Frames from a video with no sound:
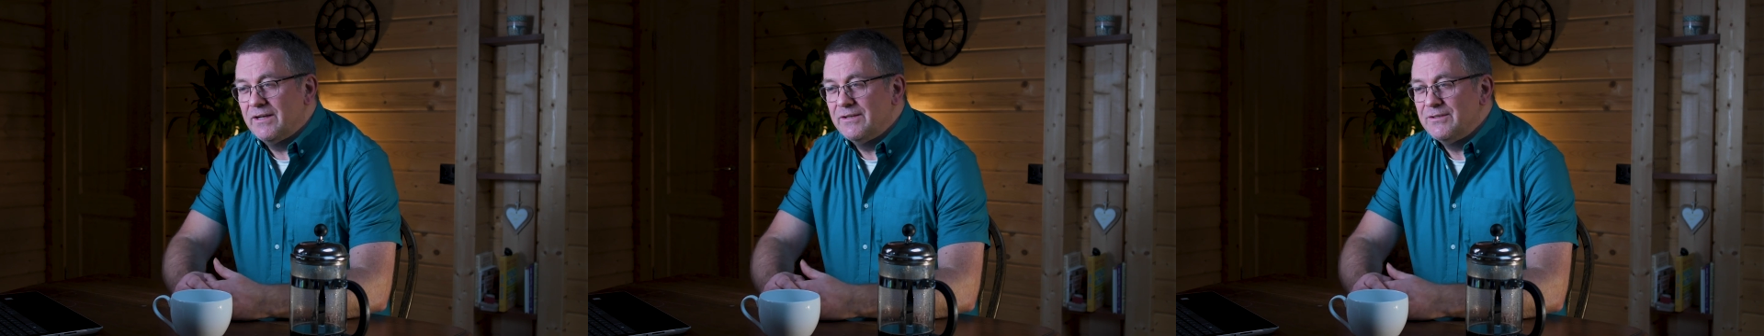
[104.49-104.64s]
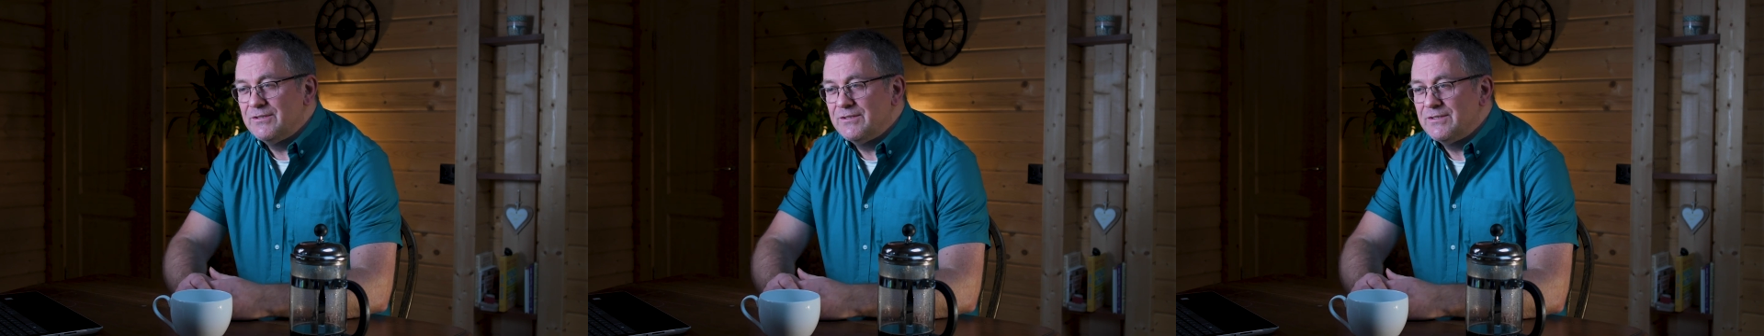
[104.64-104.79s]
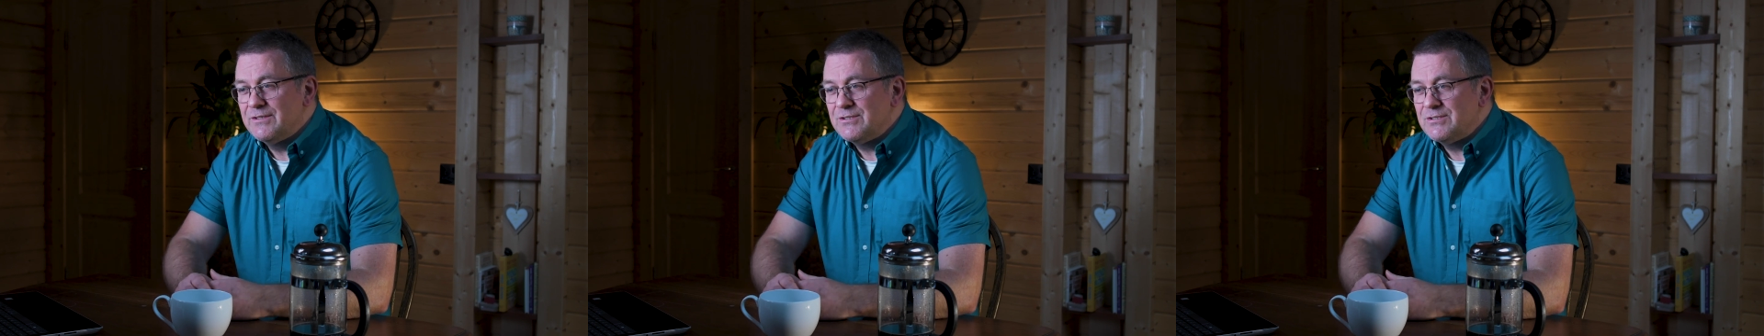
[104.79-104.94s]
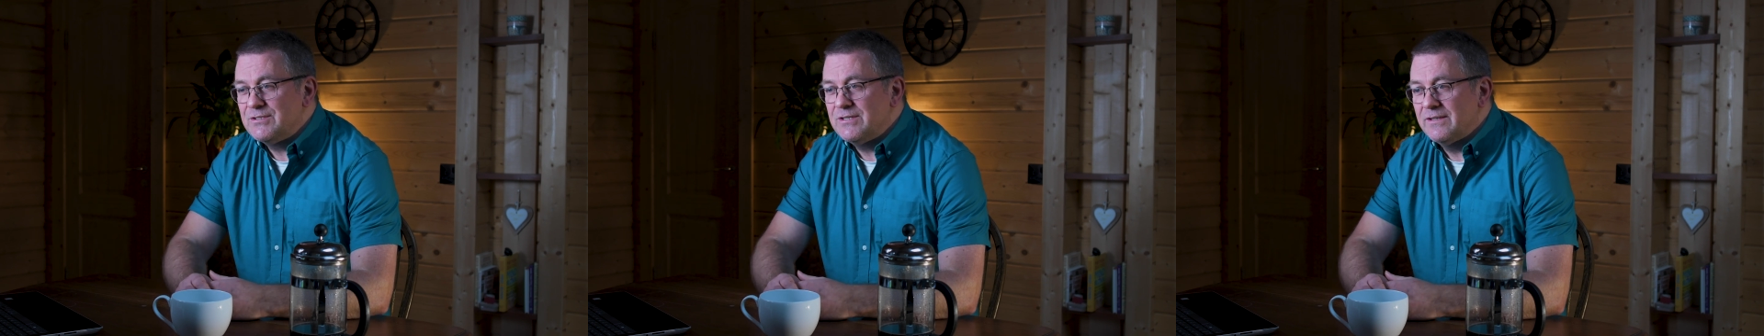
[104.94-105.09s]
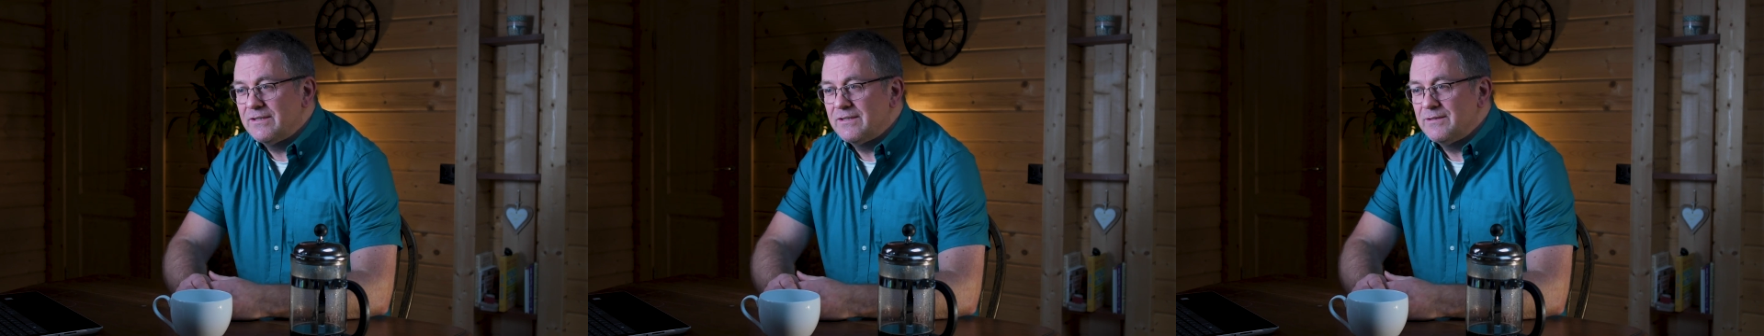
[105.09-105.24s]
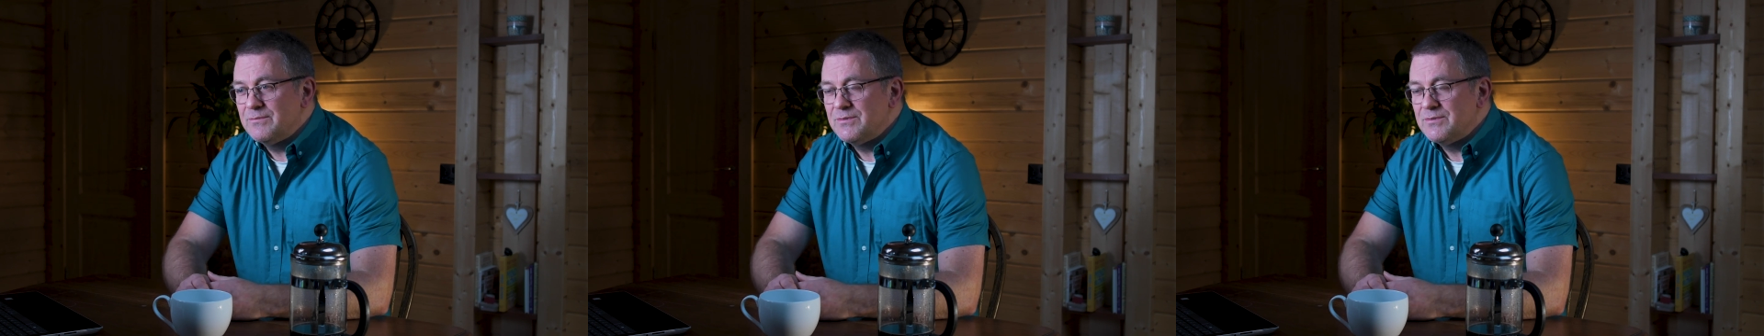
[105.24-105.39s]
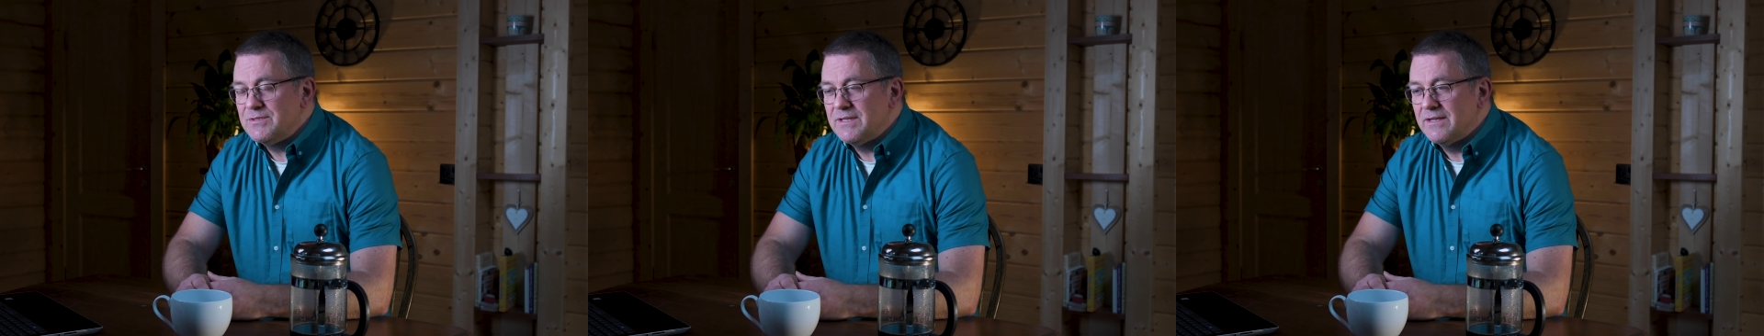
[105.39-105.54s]
under the
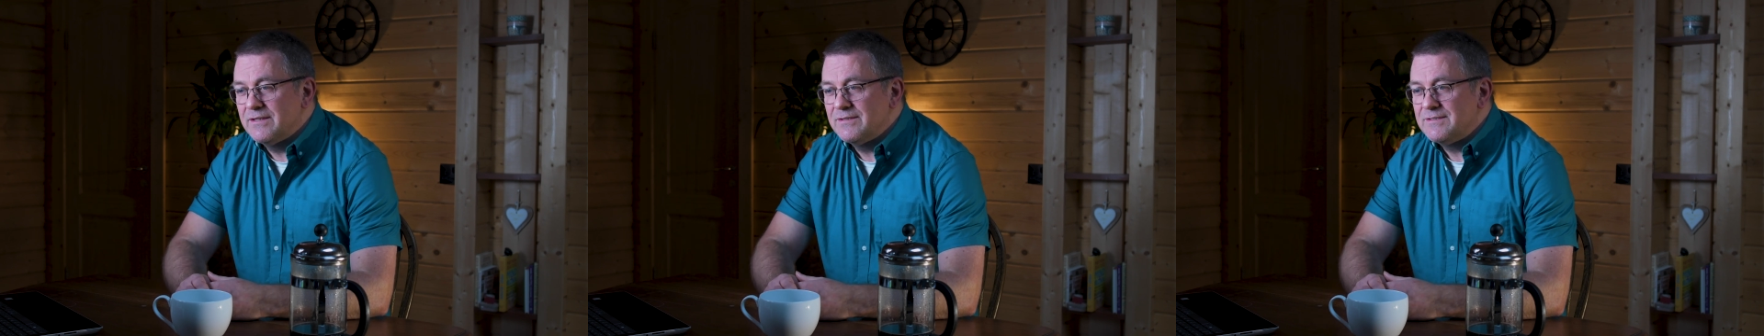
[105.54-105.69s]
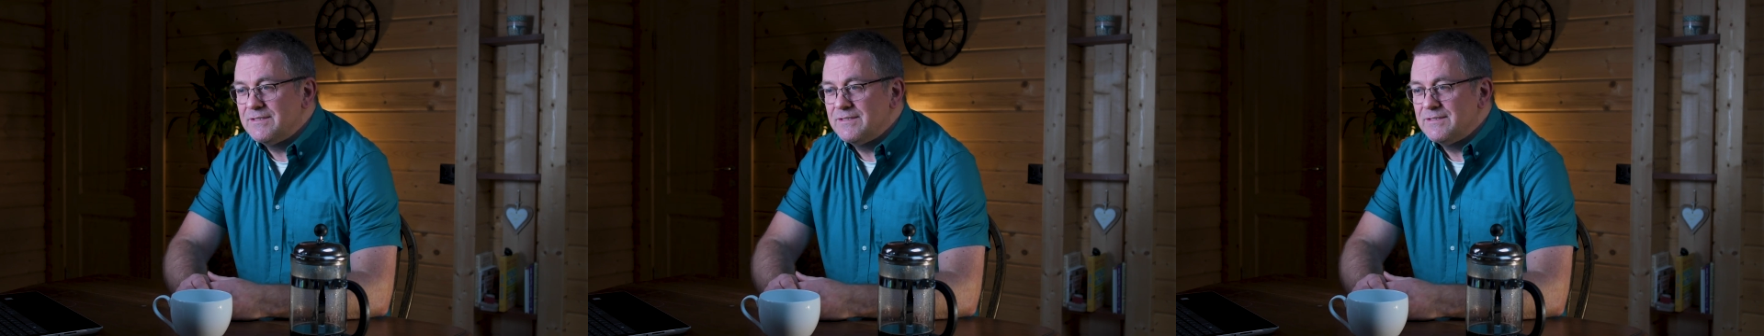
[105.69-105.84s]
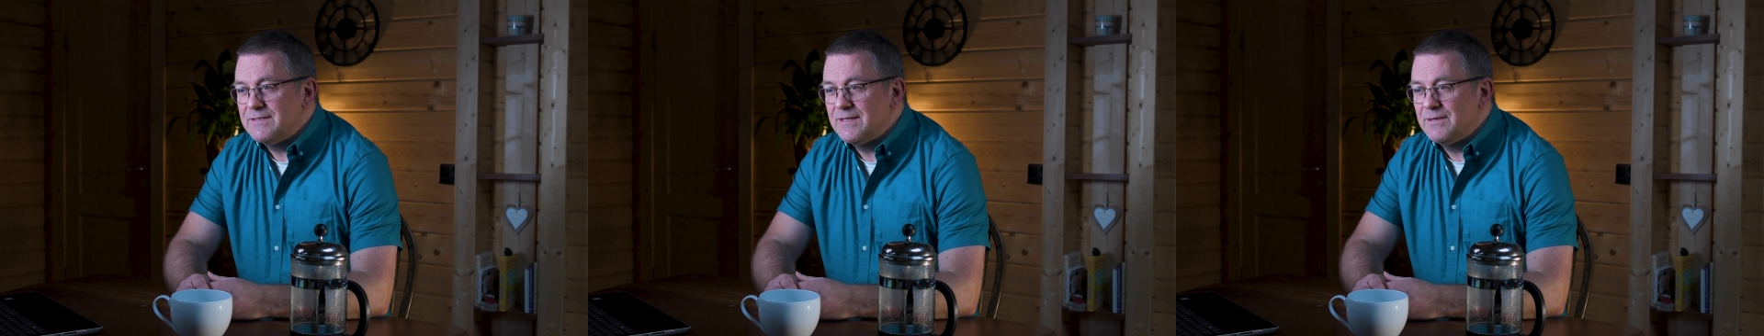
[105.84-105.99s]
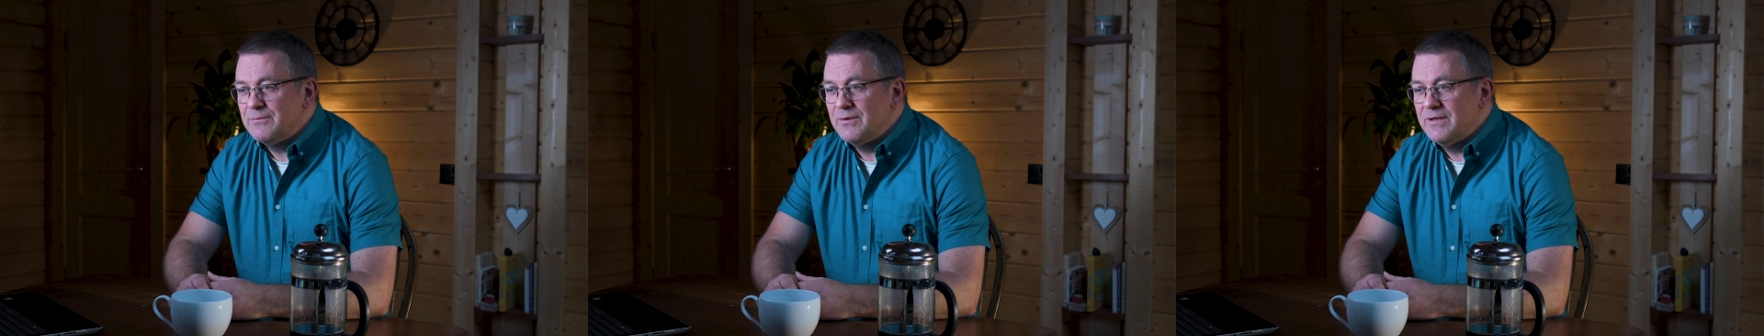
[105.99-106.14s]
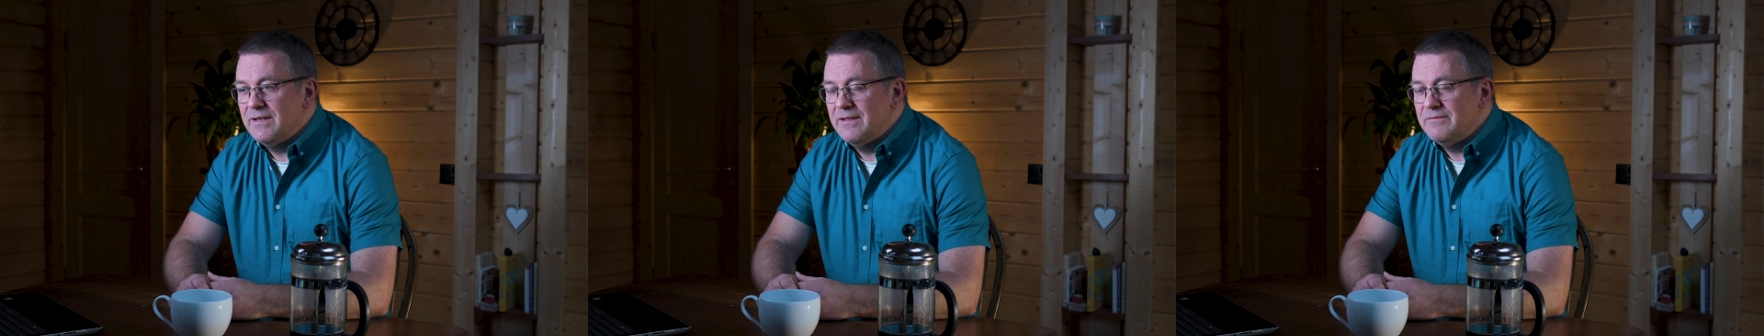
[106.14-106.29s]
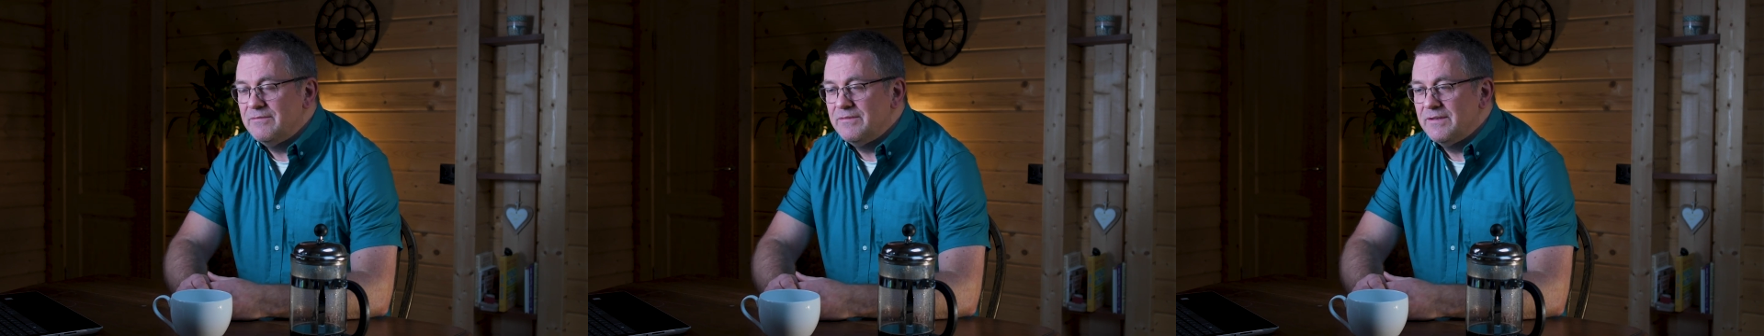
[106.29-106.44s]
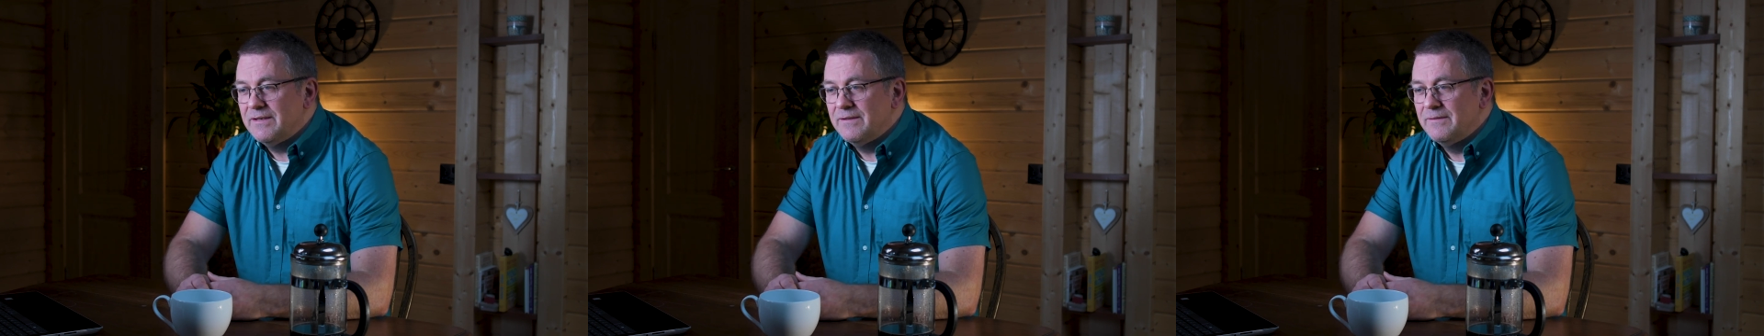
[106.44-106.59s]
circumstances that we're
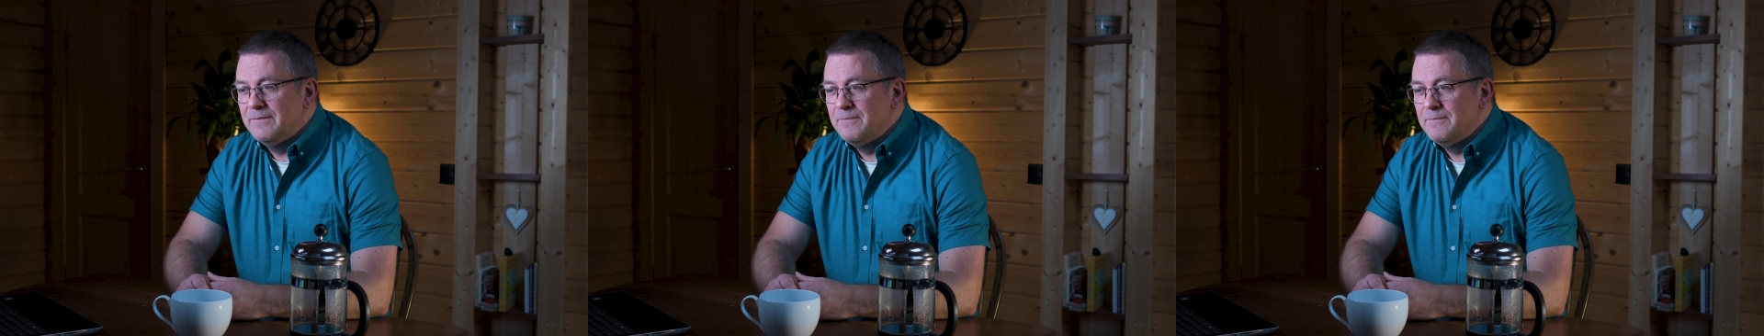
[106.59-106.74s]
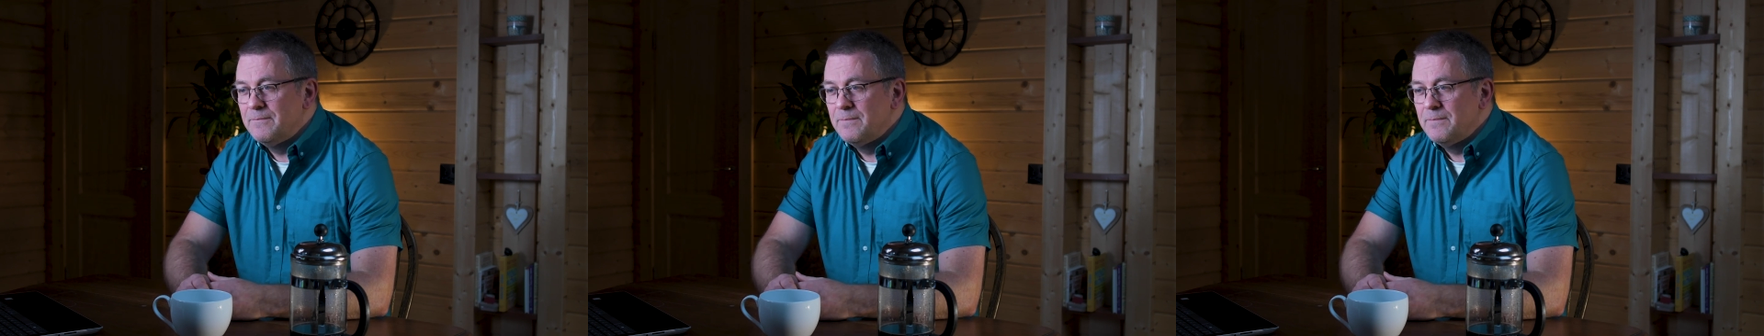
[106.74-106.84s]
living.